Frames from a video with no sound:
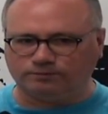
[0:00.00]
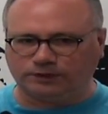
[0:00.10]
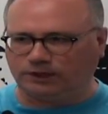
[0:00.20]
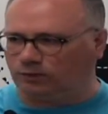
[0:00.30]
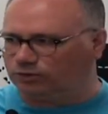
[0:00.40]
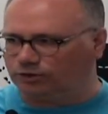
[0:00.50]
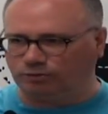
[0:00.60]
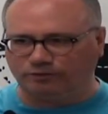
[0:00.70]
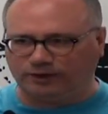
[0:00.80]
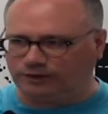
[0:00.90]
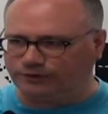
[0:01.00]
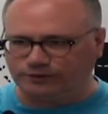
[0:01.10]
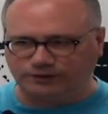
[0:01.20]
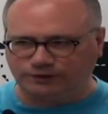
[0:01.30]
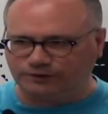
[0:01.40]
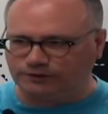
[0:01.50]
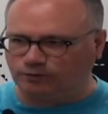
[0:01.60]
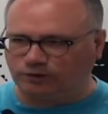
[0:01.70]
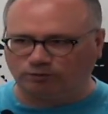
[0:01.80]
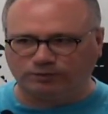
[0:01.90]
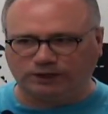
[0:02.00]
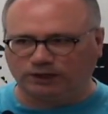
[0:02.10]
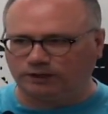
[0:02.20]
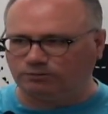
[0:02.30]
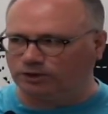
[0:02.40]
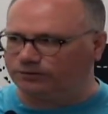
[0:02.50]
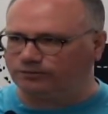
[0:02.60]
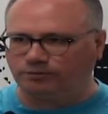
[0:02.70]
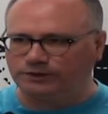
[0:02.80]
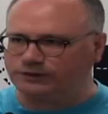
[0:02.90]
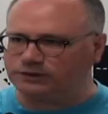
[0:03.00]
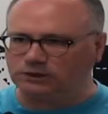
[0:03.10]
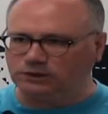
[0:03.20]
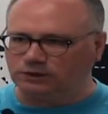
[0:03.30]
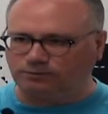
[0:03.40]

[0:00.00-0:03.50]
And again, we're a group of volunteer citizens. We don't make any money from this.